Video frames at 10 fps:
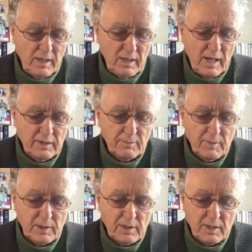
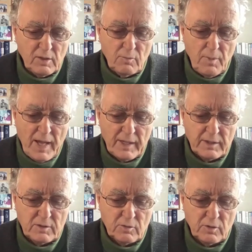ultimately go
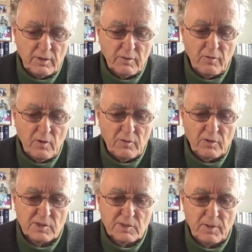back to an
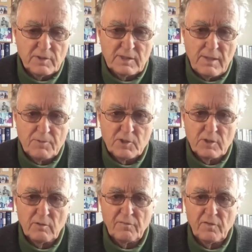erroneous perception
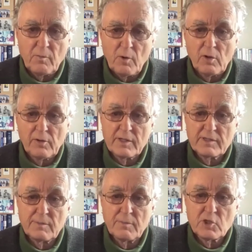of the world
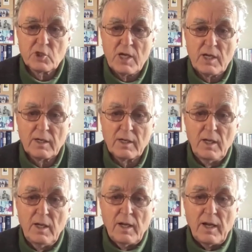as a machine.
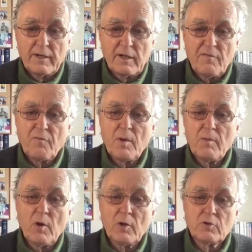And if we
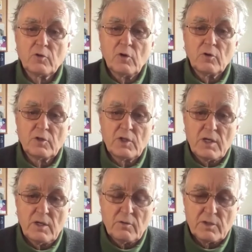were to
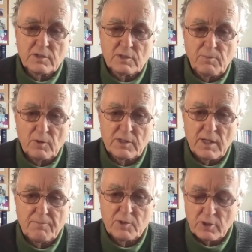continue this
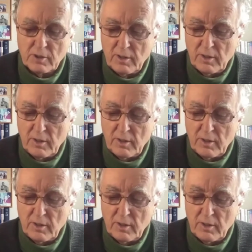perception,